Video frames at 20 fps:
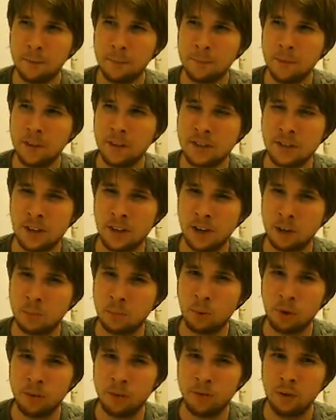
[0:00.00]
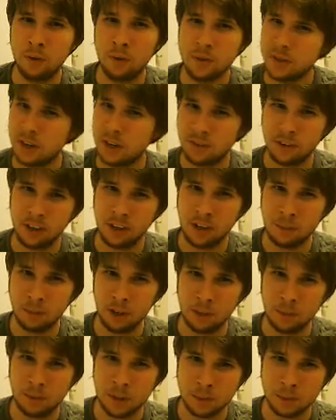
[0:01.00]
aesthetic point of view instead of a
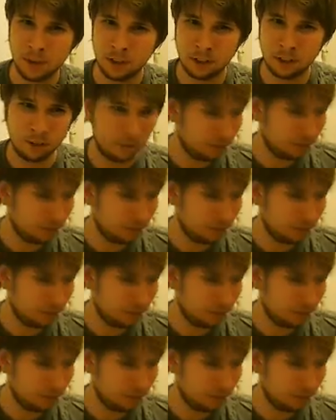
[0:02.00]
gameplay perspective.